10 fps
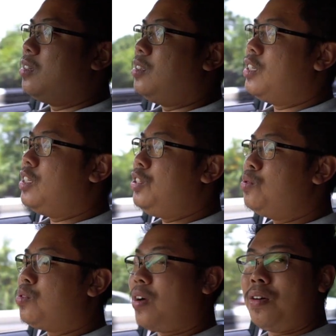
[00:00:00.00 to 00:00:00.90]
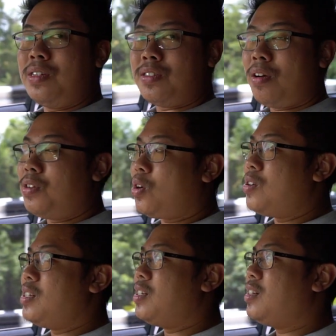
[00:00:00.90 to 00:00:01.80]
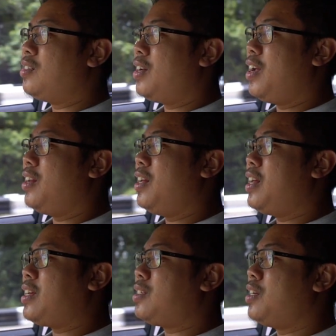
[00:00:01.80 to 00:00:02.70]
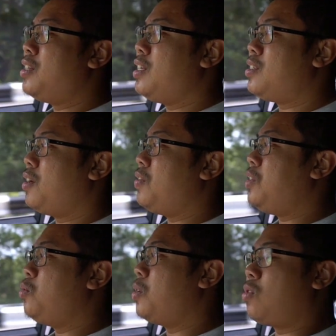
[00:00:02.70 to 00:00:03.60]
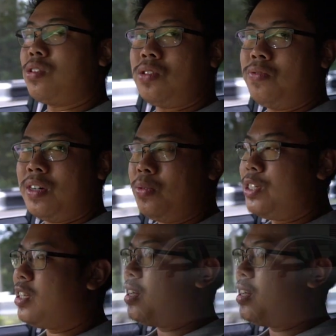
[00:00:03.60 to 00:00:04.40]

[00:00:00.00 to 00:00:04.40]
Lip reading: the new Crown is around the corner, and it has turned itself into a crossover, which